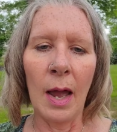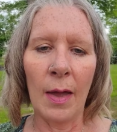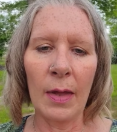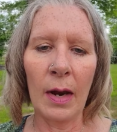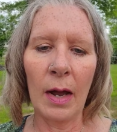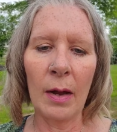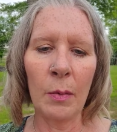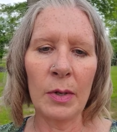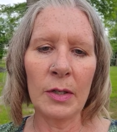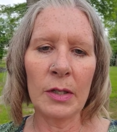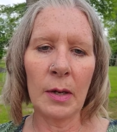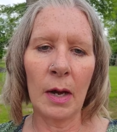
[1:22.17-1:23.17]
and then I
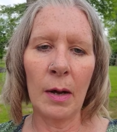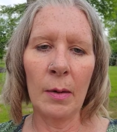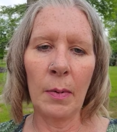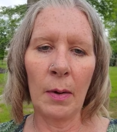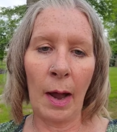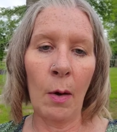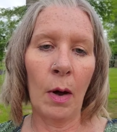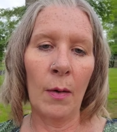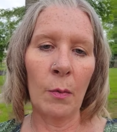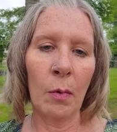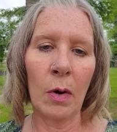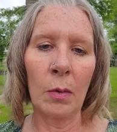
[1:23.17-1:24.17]
was out
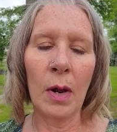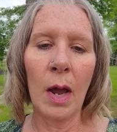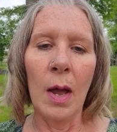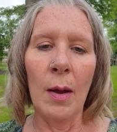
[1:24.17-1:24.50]
on the road.